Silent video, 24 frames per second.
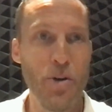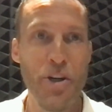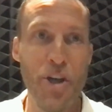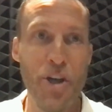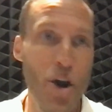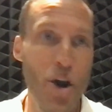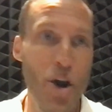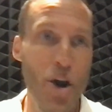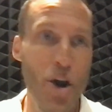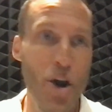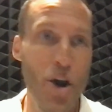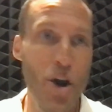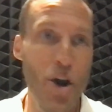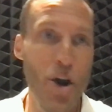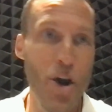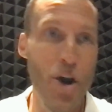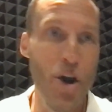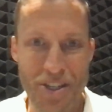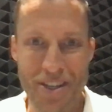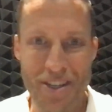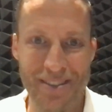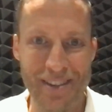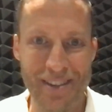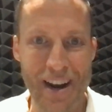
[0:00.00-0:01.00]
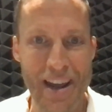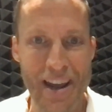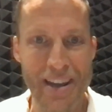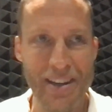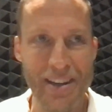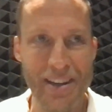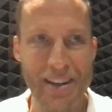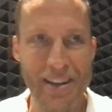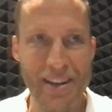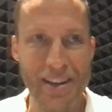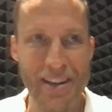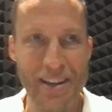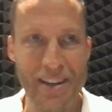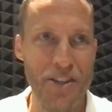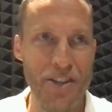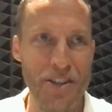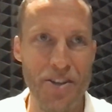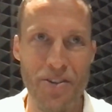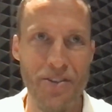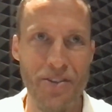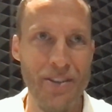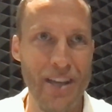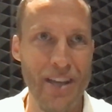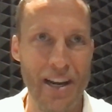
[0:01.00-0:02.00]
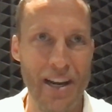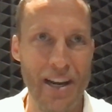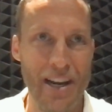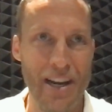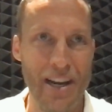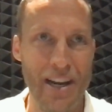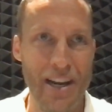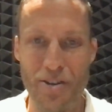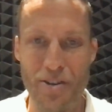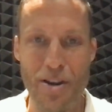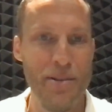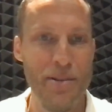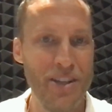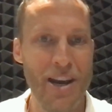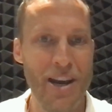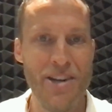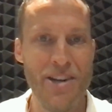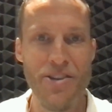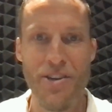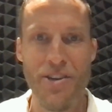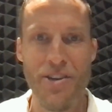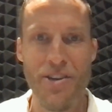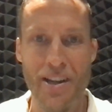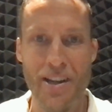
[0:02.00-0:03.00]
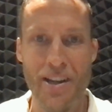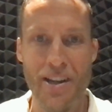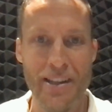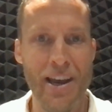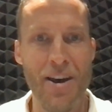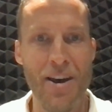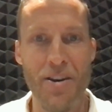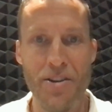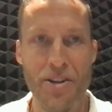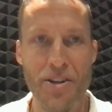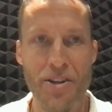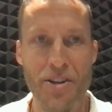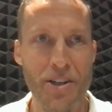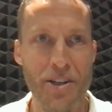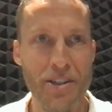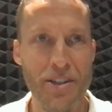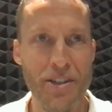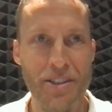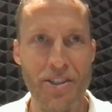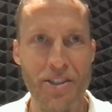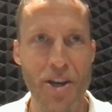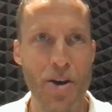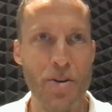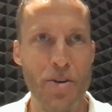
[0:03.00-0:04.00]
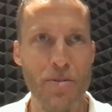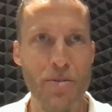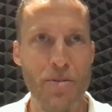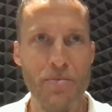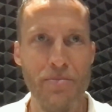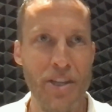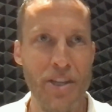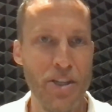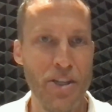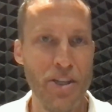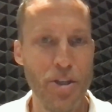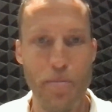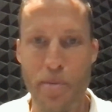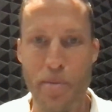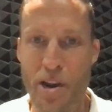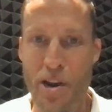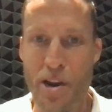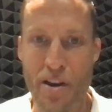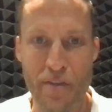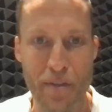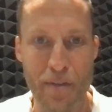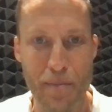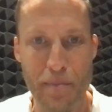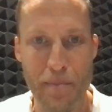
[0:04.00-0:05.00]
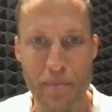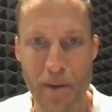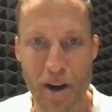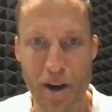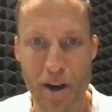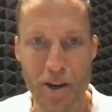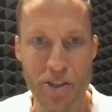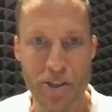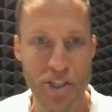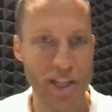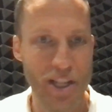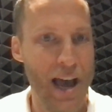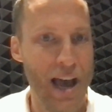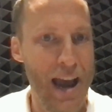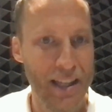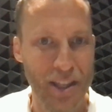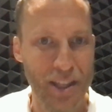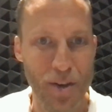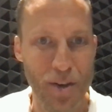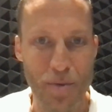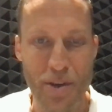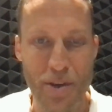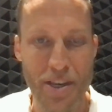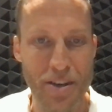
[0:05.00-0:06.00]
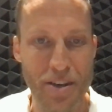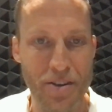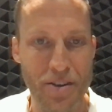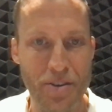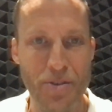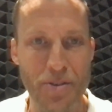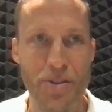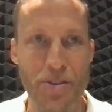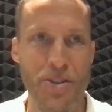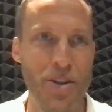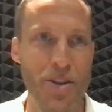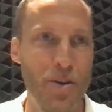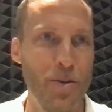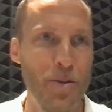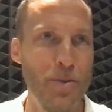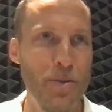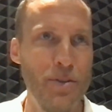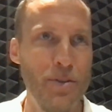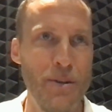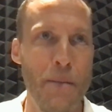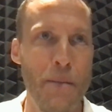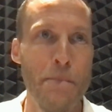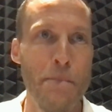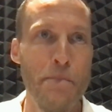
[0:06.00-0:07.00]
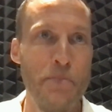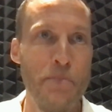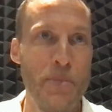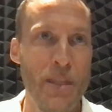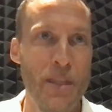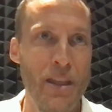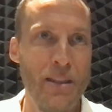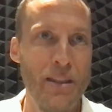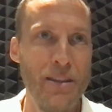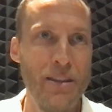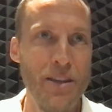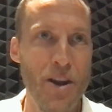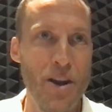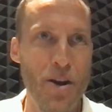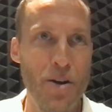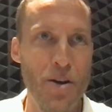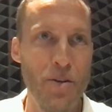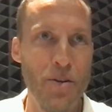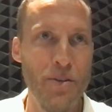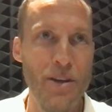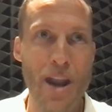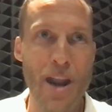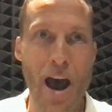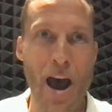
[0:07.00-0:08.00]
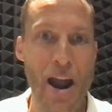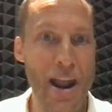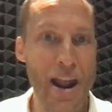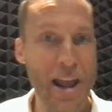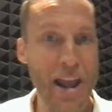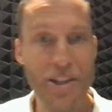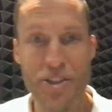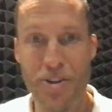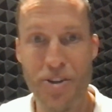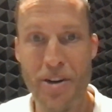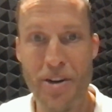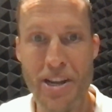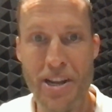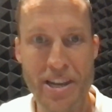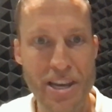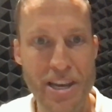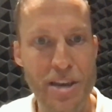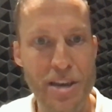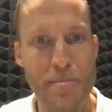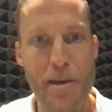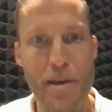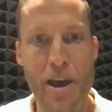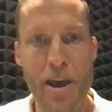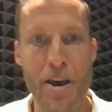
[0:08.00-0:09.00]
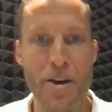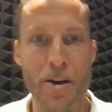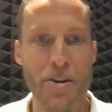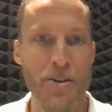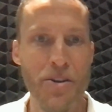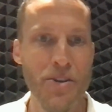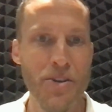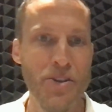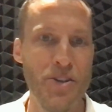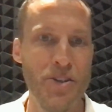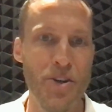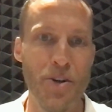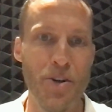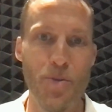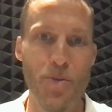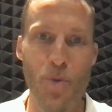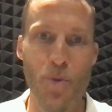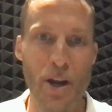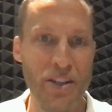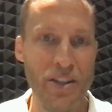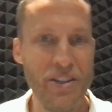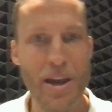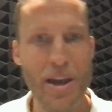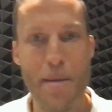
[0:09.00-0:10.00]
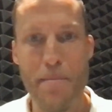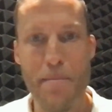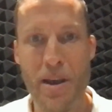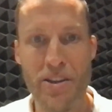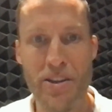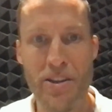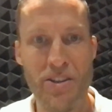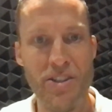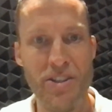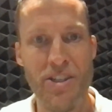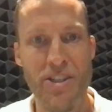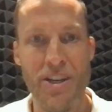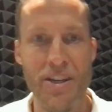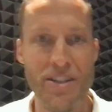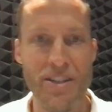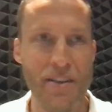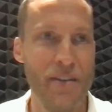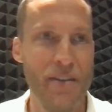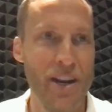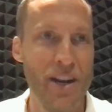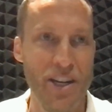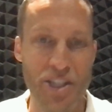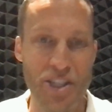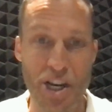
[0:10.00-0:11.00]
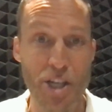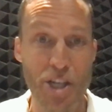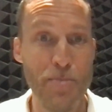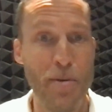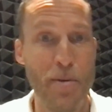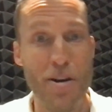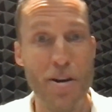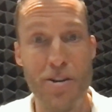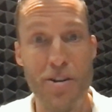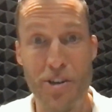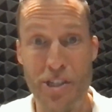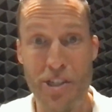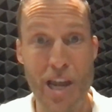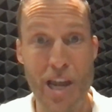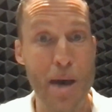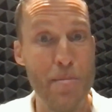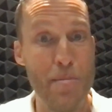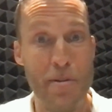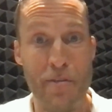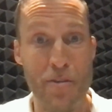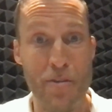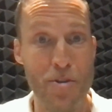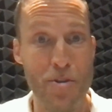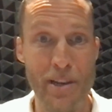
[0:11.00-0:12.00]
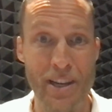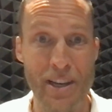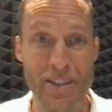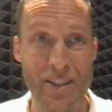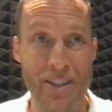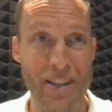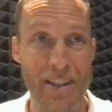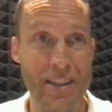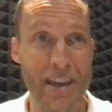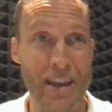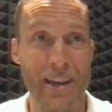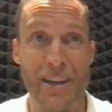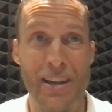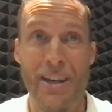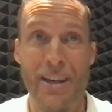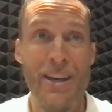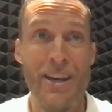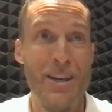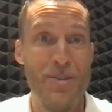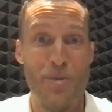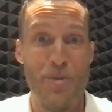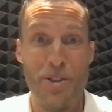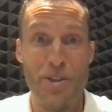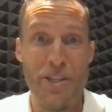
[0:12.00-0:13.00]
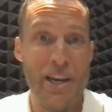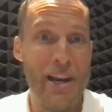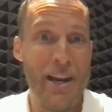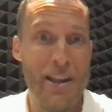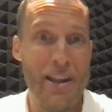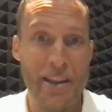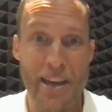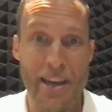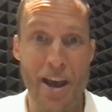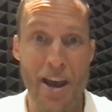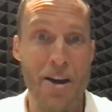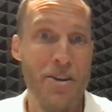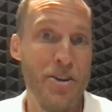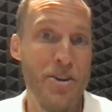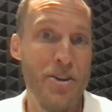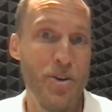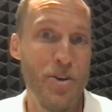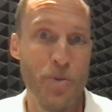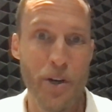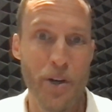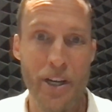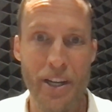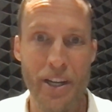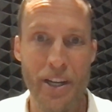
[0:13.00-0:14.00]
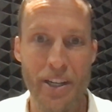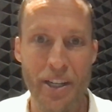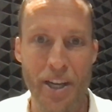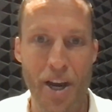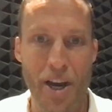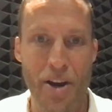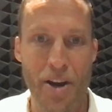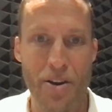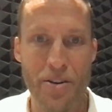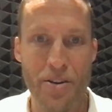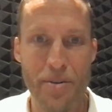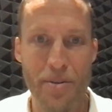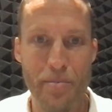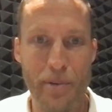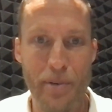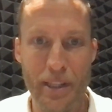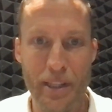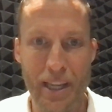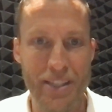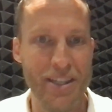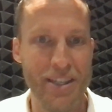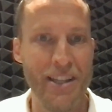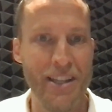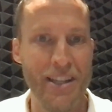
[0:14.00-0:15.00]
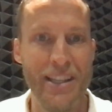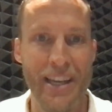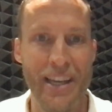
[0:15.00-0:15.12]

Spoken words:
Don't ghost, right? After you get an agreement signed, you get on the calendar. Don't disappear from our Slack that we use. Don't, not answer any emails or WhatsApp messages. I've had to chase partners down before because they think once I get on the calendar, we're good to go. But that's